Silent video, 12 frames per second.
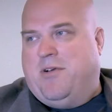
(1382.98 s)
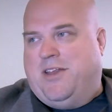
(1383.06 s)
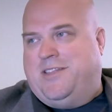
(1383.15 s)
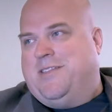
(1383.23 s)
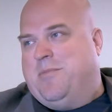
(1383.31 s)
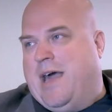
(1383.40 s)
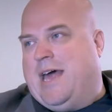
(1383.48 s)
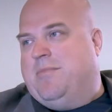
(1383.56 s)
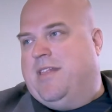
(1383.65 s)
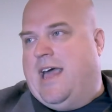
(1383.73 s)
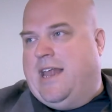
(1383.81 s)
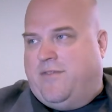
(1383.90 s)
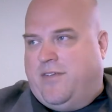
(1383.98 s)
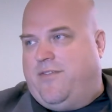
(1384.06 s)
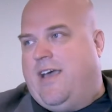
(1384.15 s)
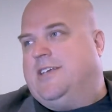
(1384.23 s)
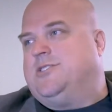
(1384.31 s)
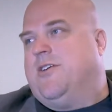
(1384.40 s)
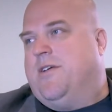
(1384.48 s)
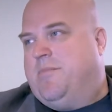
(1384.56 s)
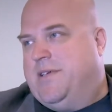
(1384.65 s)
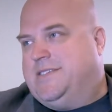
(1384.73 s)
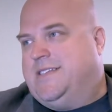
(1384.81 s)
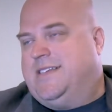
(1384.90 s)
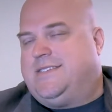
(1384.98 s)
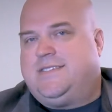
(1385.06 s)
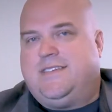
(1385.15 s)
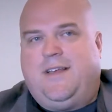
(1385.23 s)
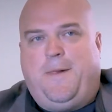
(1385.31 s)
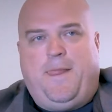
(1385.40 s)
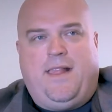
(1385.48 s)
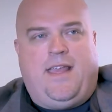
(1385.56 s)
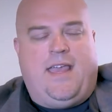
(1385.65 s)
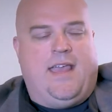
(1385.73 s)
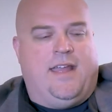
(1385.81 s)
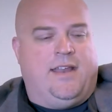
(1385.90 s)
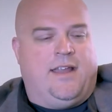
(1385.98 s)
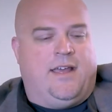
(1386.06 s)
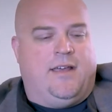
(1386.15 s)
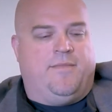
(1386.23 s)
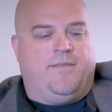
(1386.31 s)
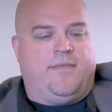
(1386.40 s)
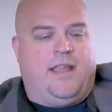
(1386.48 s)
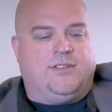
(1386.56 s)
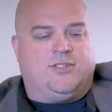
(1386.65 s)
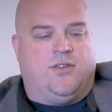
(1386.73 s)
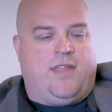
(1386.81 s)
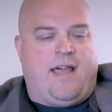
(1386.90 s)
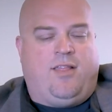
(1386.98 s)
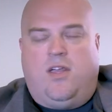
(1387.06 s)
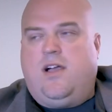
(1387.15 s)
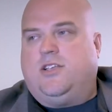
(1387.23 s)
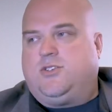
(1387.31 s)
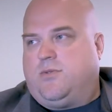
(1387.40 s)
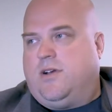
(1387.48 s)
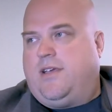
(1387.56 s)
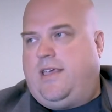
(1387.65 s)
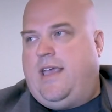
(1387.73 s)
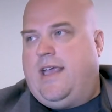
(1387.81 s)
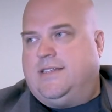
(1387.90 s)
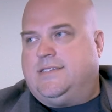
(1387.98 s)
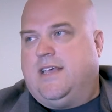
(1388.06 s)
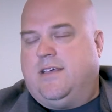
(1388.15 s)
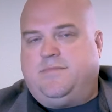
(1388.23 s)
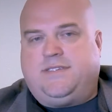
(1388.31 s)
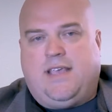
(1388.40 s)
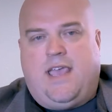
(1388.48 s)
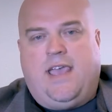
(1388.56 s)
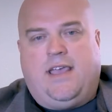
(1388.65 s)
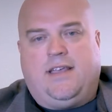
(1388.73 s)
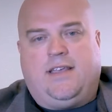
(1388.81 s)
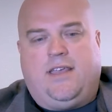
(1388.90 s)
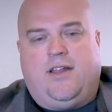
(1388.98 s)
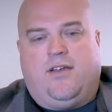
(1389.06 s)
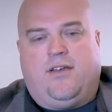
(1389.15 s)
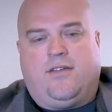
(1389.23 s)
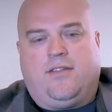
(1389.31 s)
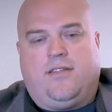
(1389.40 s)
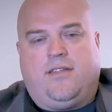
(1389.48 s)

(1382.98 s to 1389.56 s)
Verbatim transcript: money to the bottom line of a fast growing business. Yeah. And, um, and so that lunch where he ends up saying, you know,